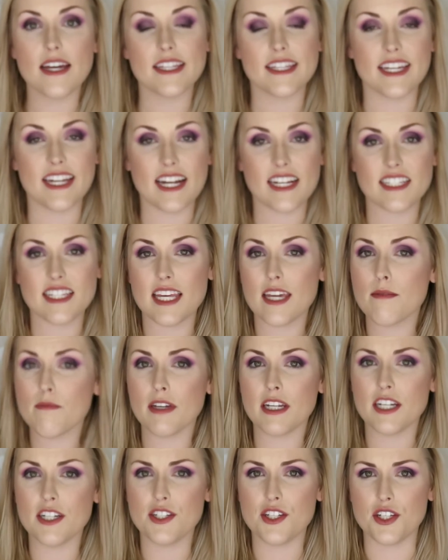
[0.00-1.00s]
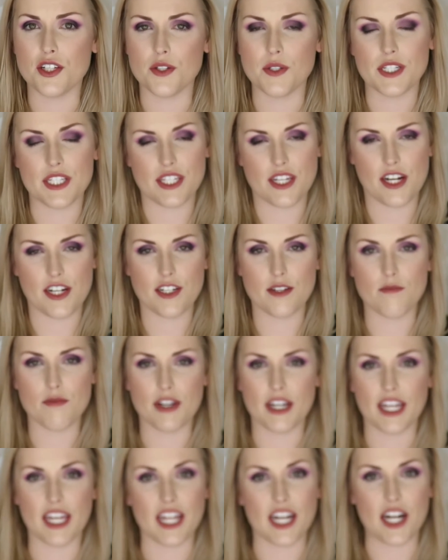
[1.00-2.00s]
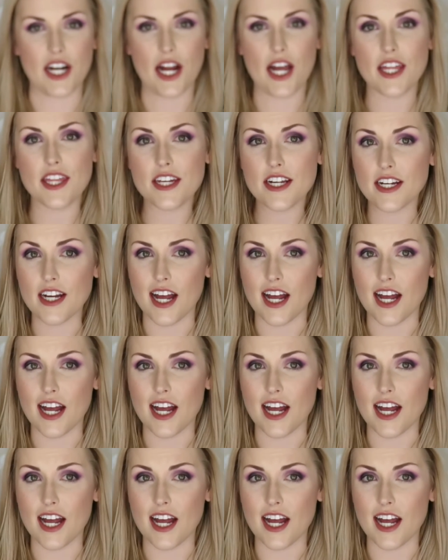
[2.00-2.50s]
The next thing I'm going to do is start to bring in our other